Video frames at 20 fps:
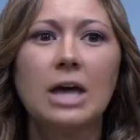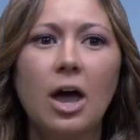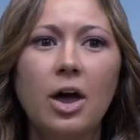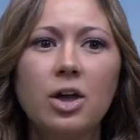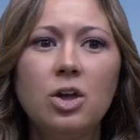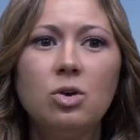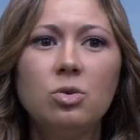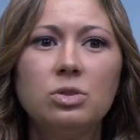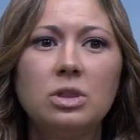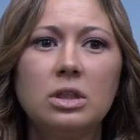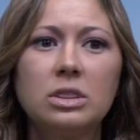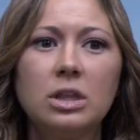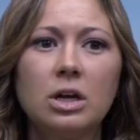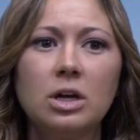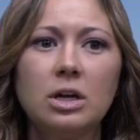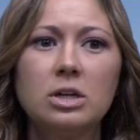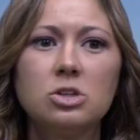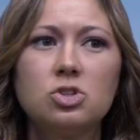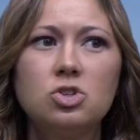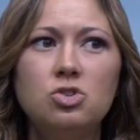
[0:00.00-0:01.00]
tell you that
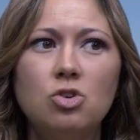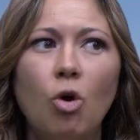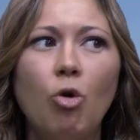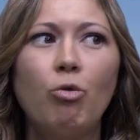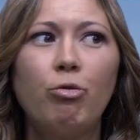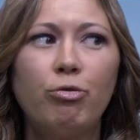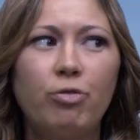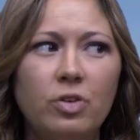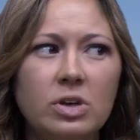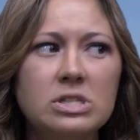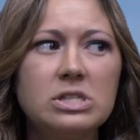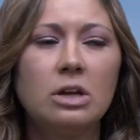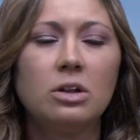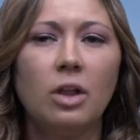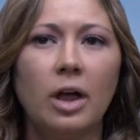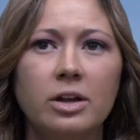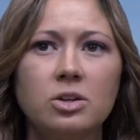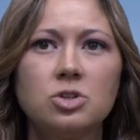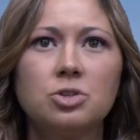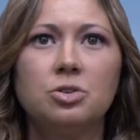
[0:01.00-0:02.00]
there is no
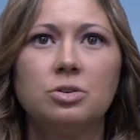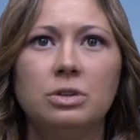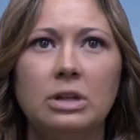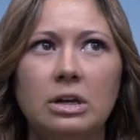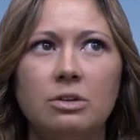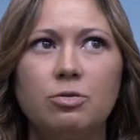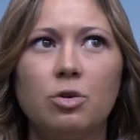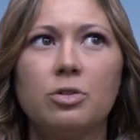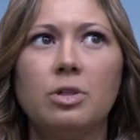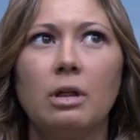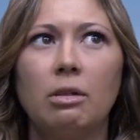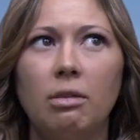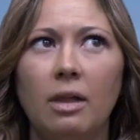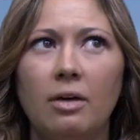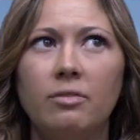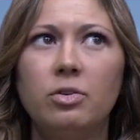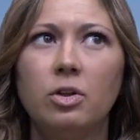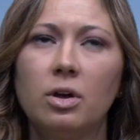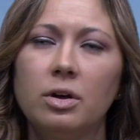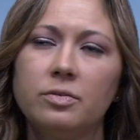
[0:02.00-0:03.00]
physiological need for the
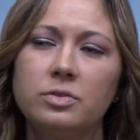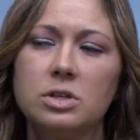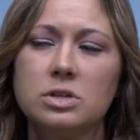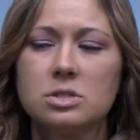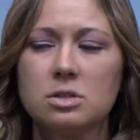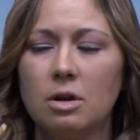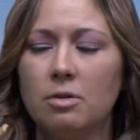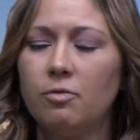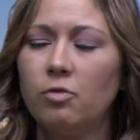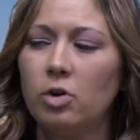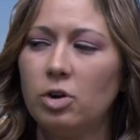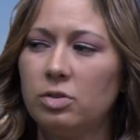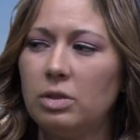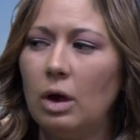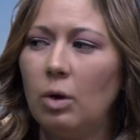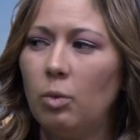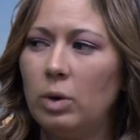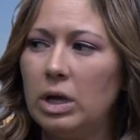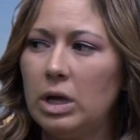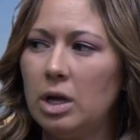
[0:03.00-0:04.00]
level of discomfort
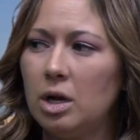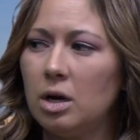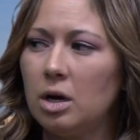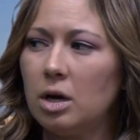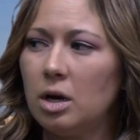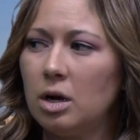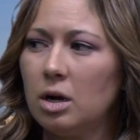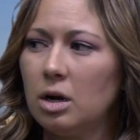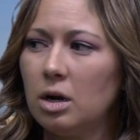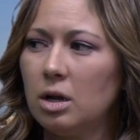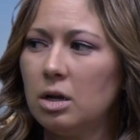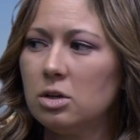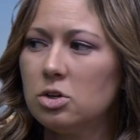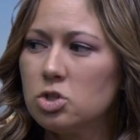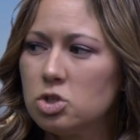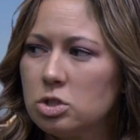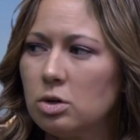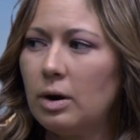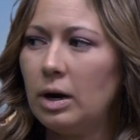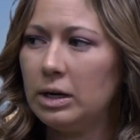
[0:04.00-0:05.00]
that we hear
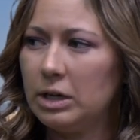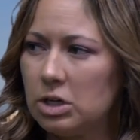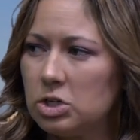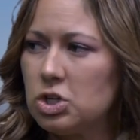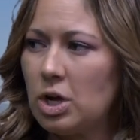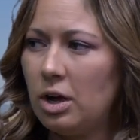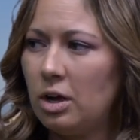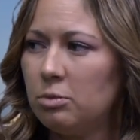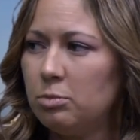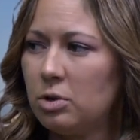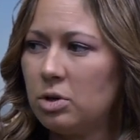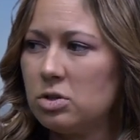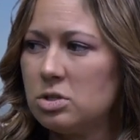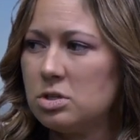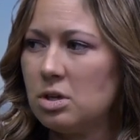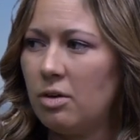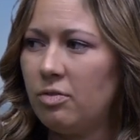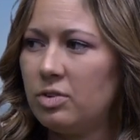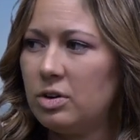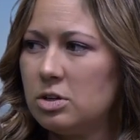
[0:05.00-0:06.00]
surrounding childbirth as
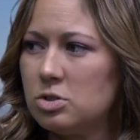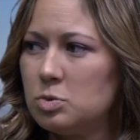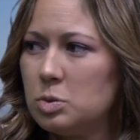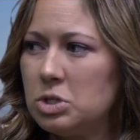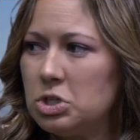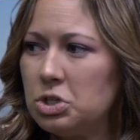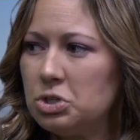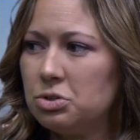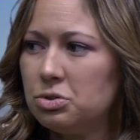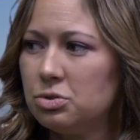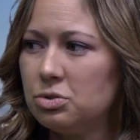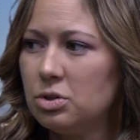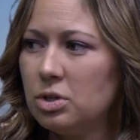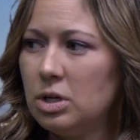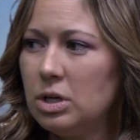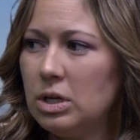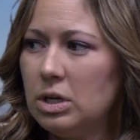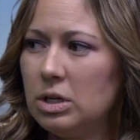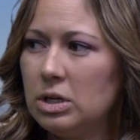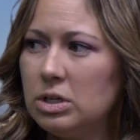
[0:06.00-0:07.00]
often as we do.
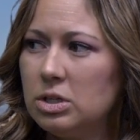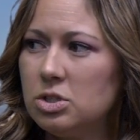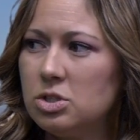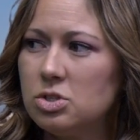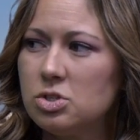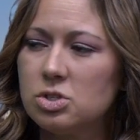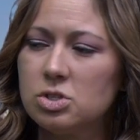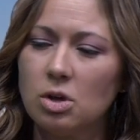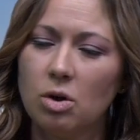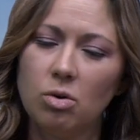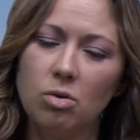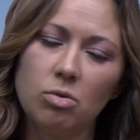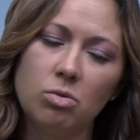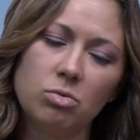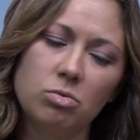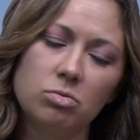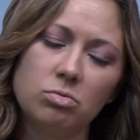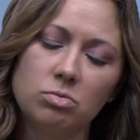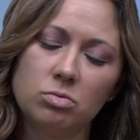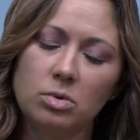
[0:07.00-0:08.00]
Wow. And so
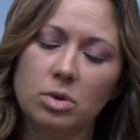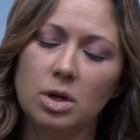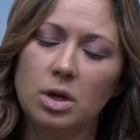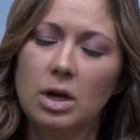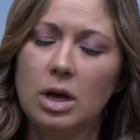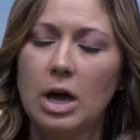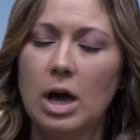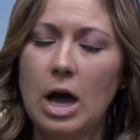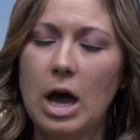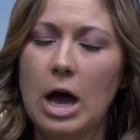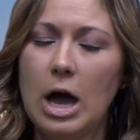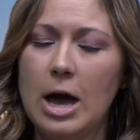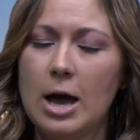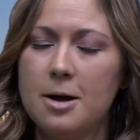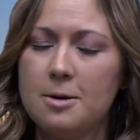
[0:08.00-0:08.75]
that's